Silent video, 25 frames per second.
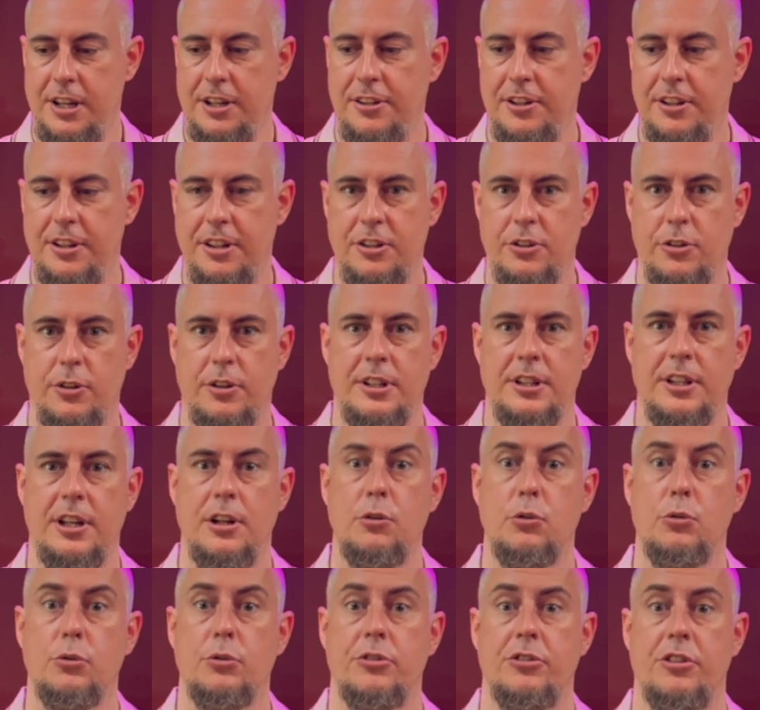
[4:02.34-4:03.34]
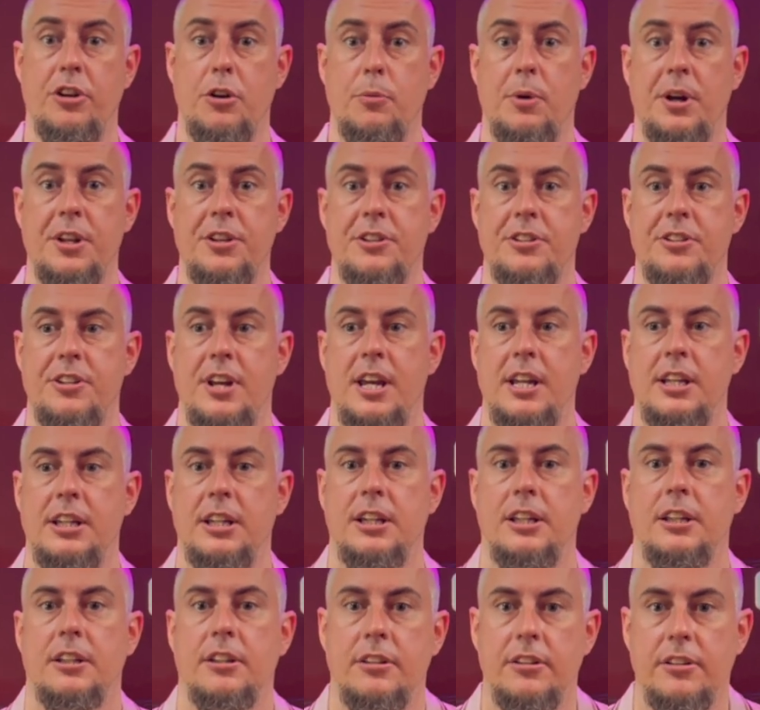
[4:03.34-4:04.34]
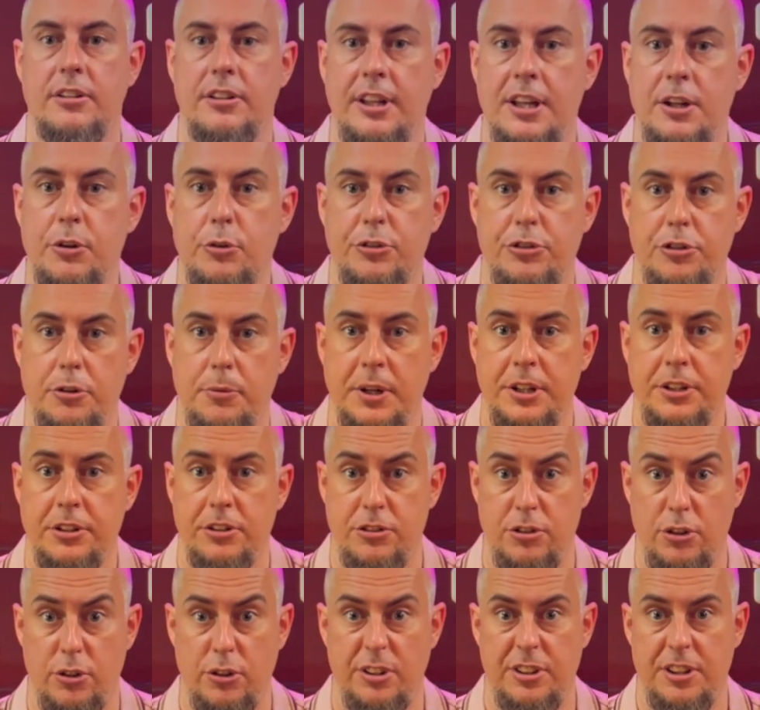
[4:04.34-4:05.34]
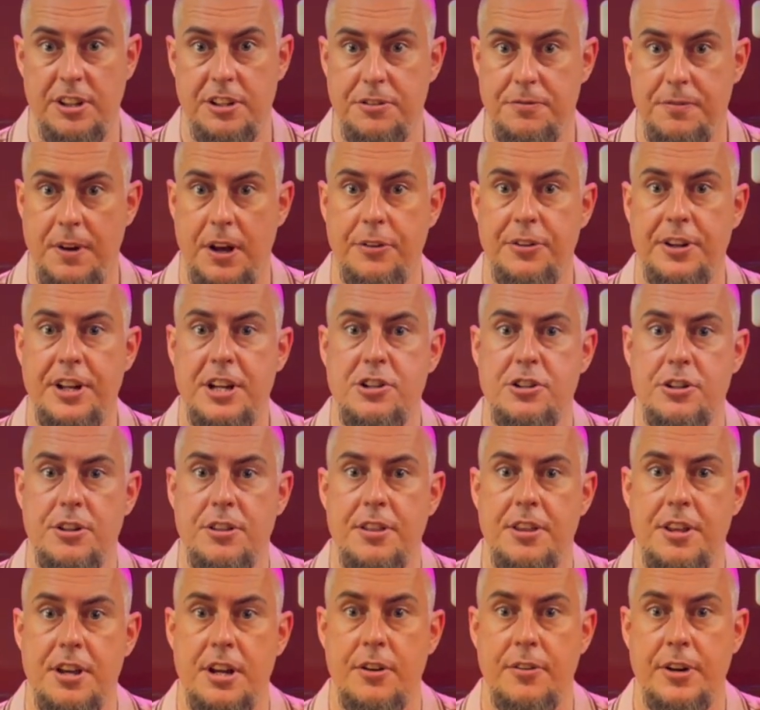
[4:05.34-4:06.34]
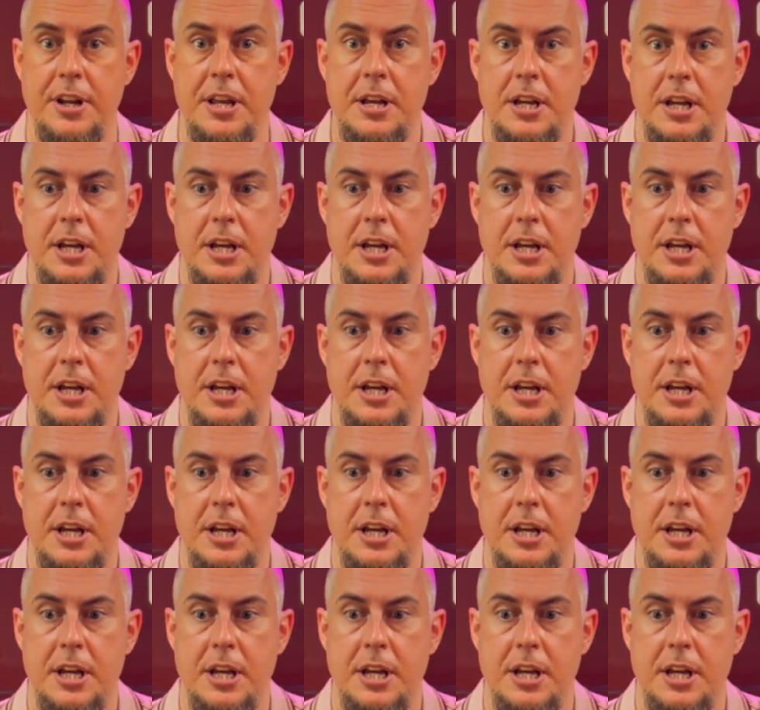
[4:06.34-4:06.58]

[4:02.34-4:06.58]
that they're doing, they also undertook this foundation theory,